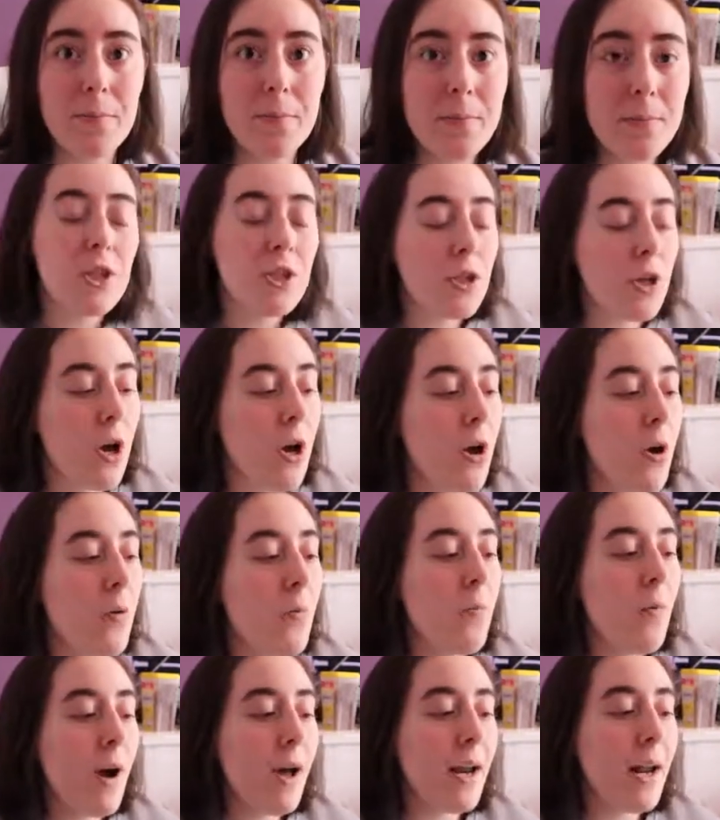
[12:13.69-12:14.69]

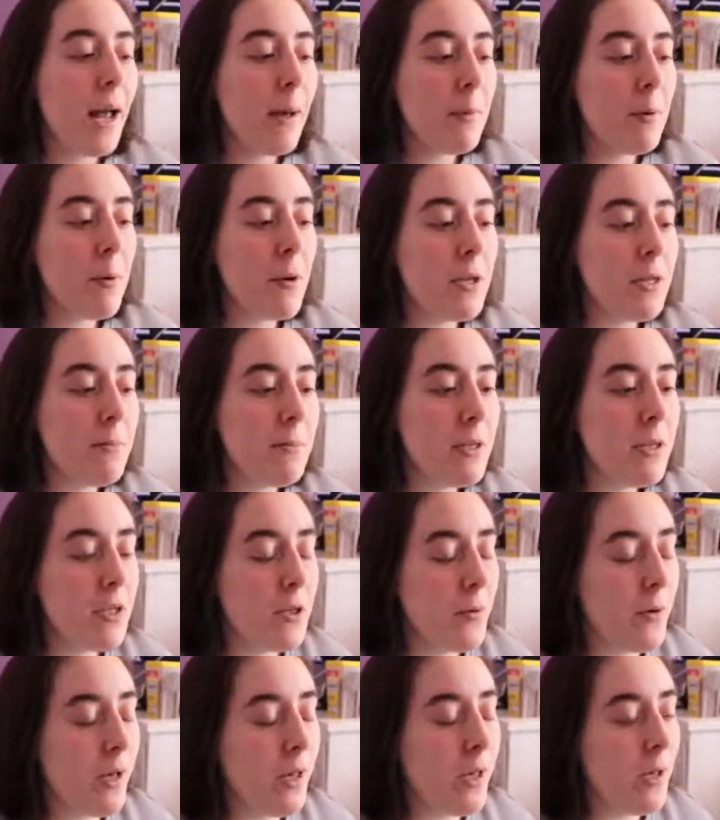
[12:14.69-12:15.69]
So what I'm going to be
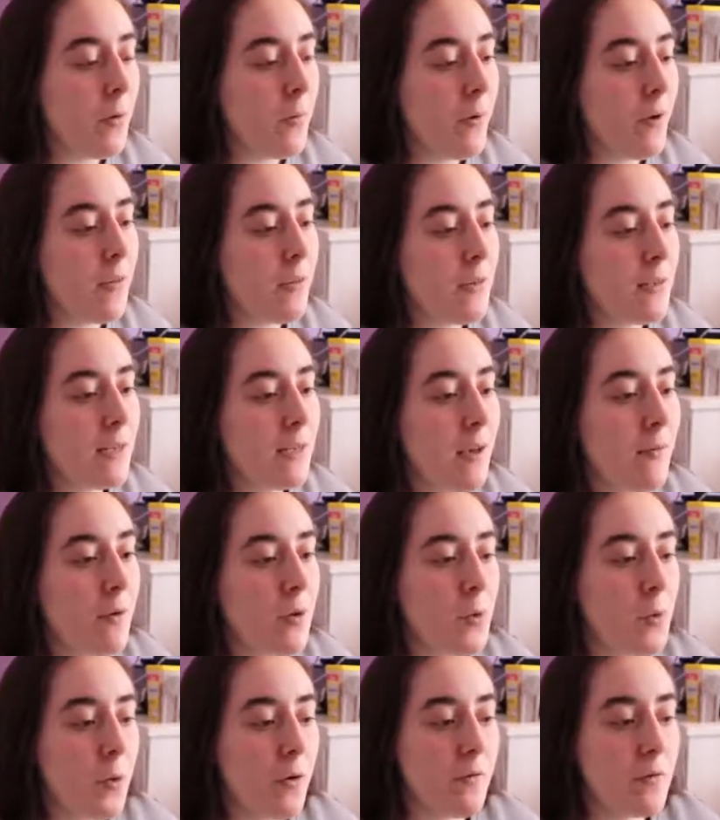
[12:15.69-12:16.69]
doing with the
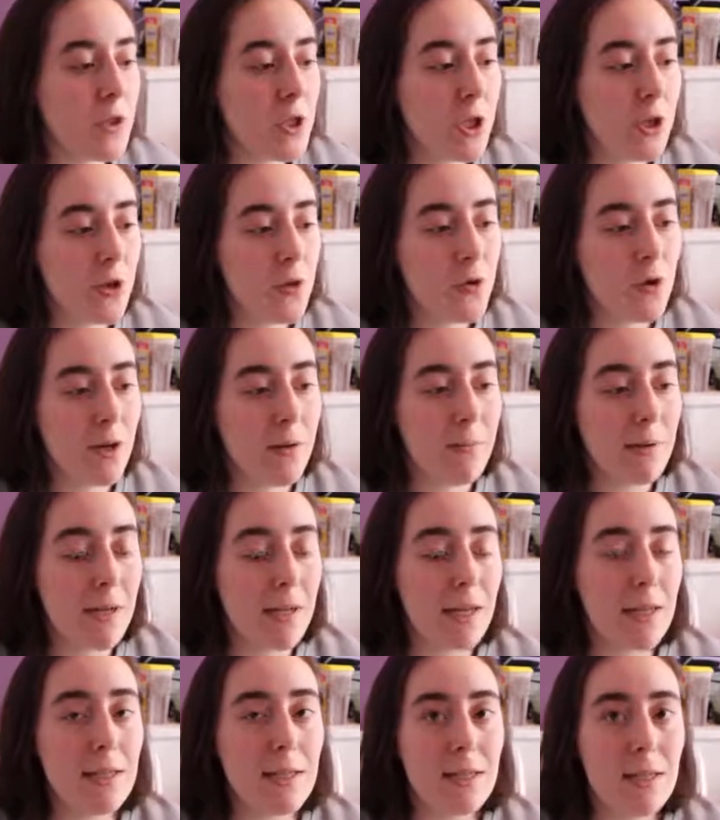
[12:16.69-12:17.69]
seven dwarf children,
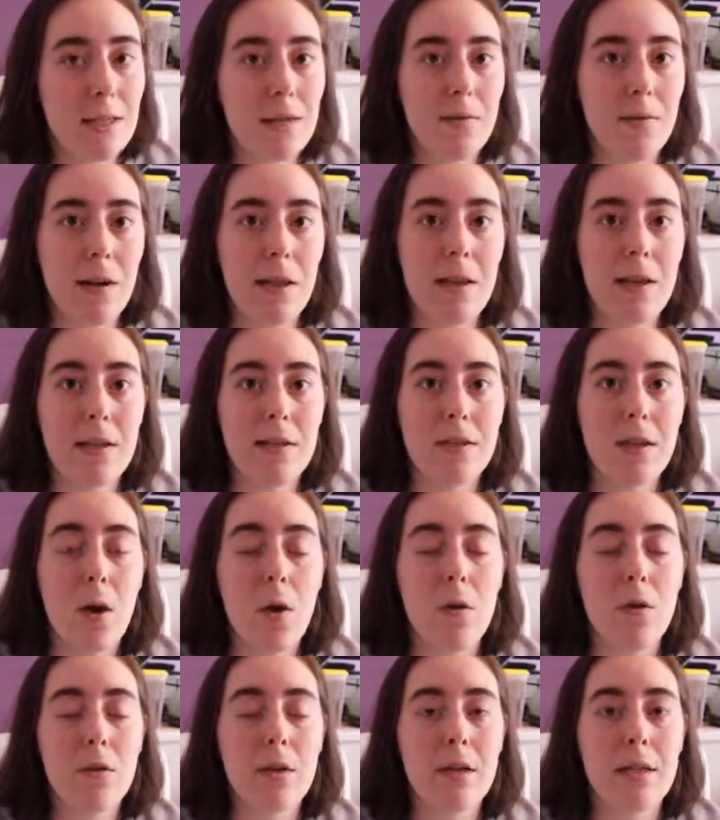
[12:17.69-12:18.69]
because Cinderella is the
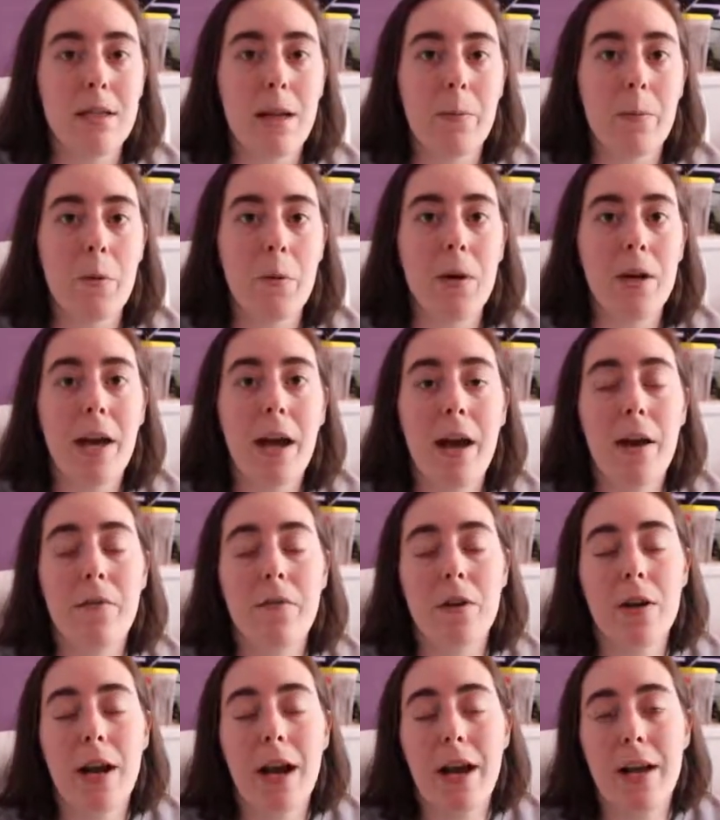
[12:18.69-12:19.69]
oldest, I'm going to
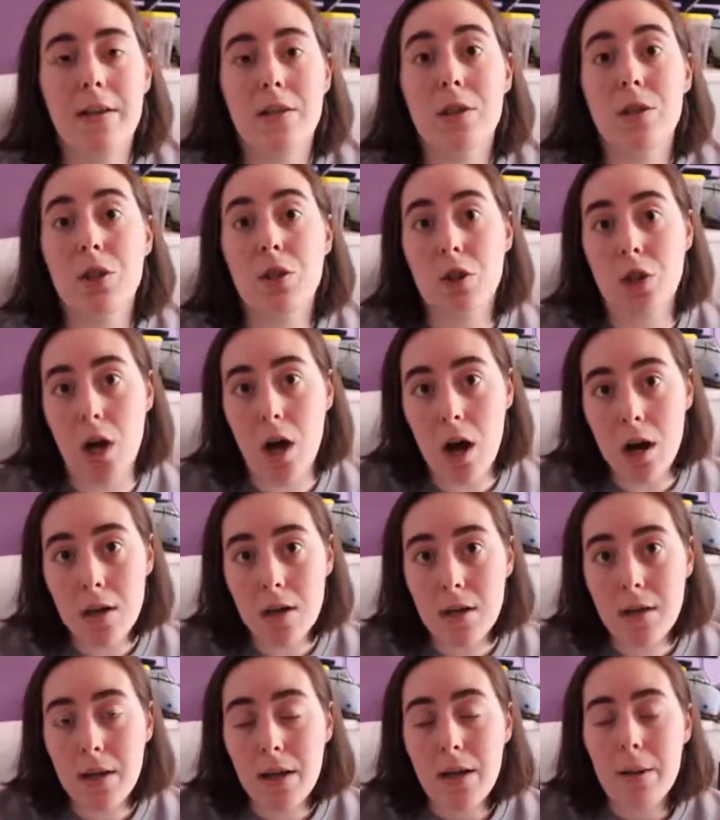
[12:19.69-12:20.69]
have her as
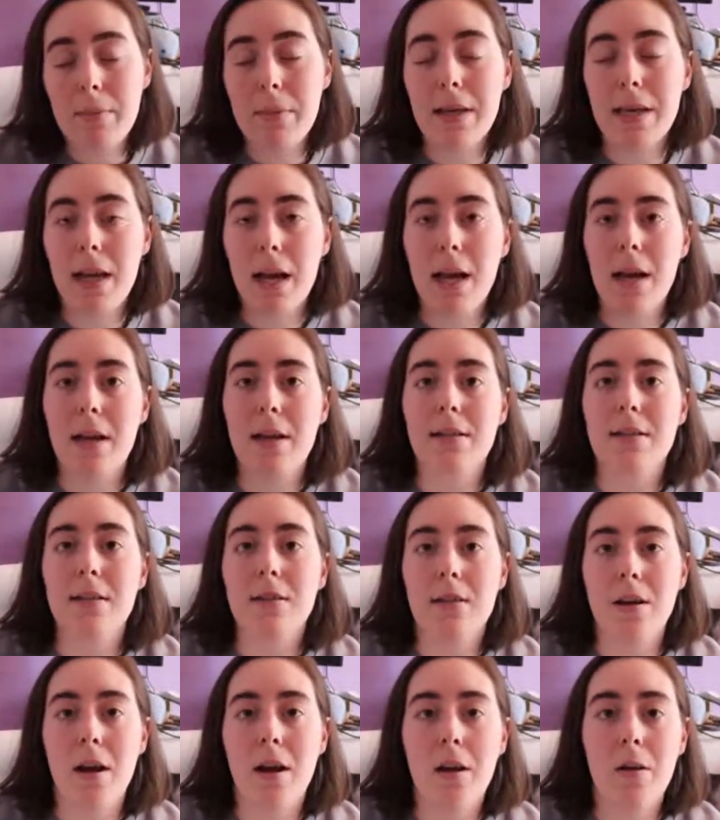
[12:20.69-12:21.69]
Doc because
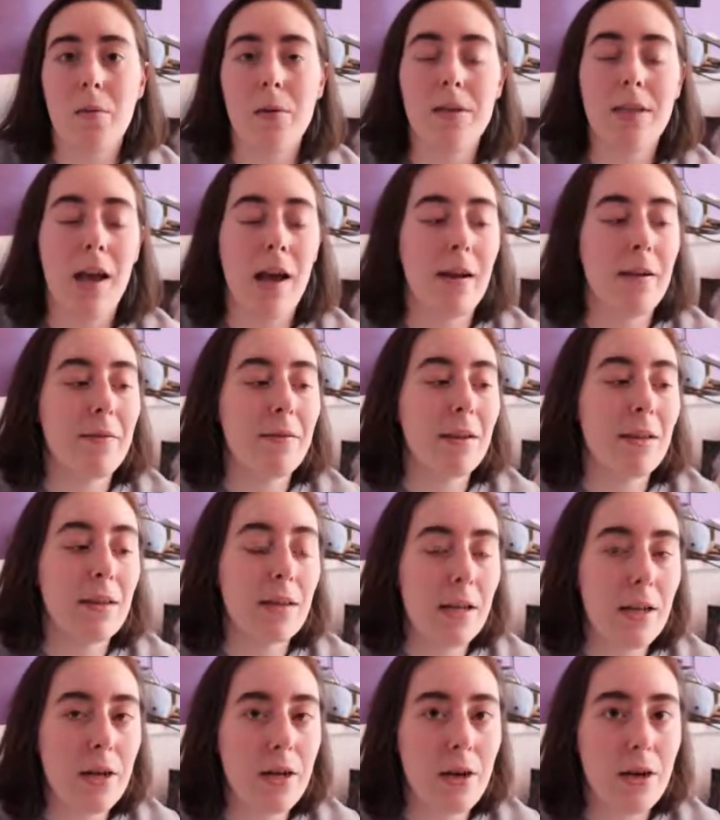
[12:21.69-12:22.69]
Doc was kind of the
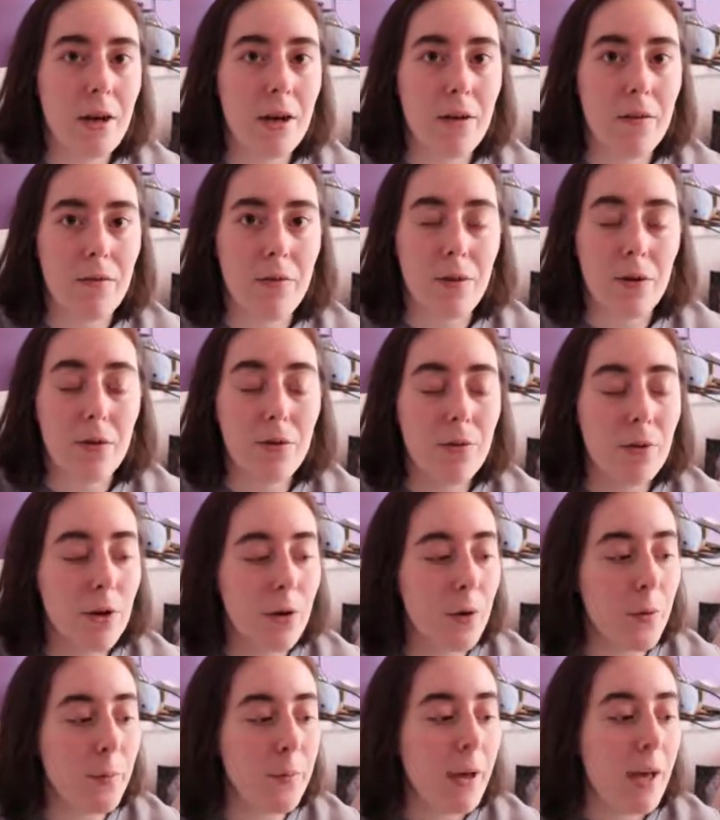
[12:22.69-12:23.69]
leader of the
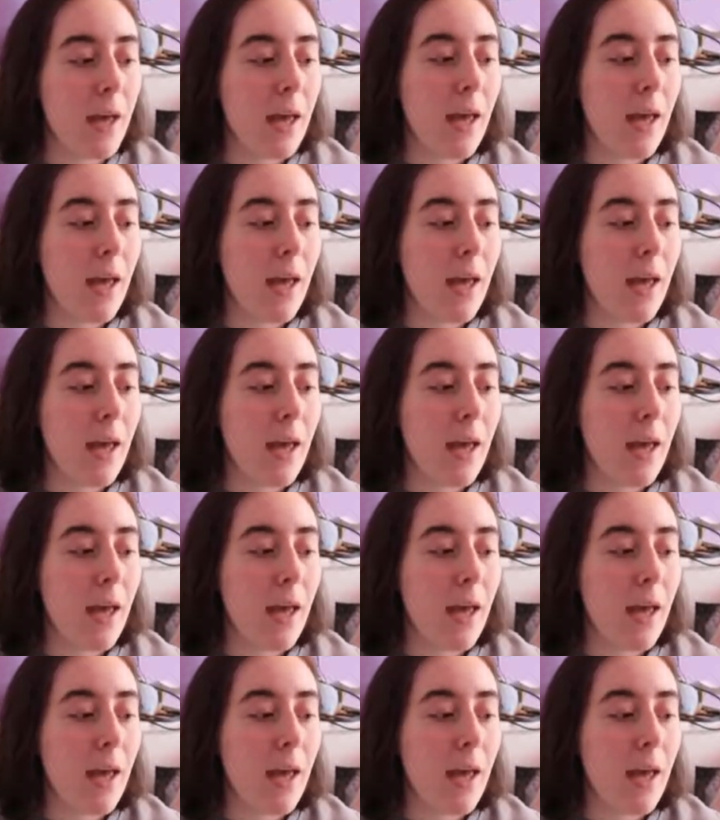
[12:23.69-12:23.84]
group.